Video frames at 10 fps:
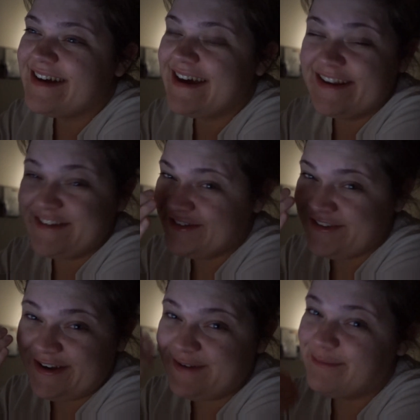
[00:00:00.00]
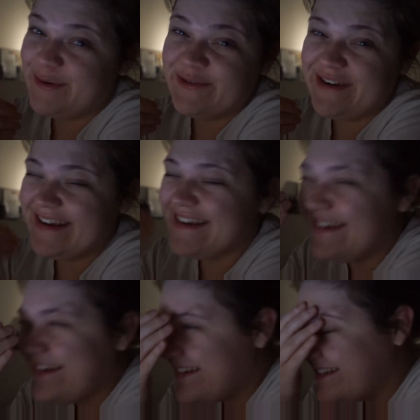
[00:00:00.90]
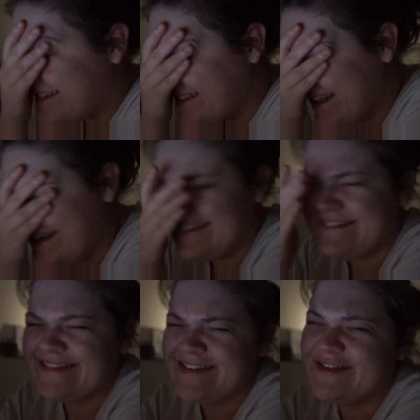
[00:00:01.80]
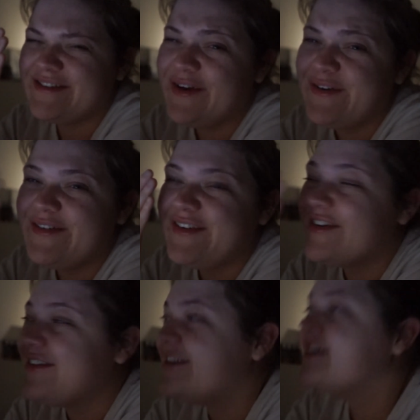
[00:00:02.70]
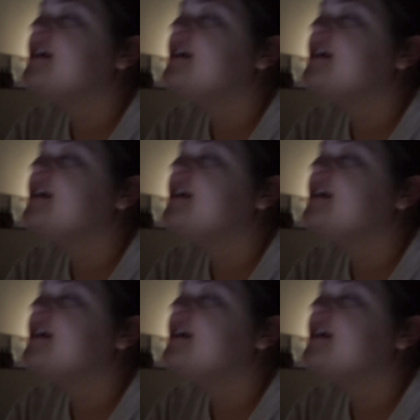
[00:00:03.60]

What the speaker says: and I just started bawling because I was like, oh, it's so good.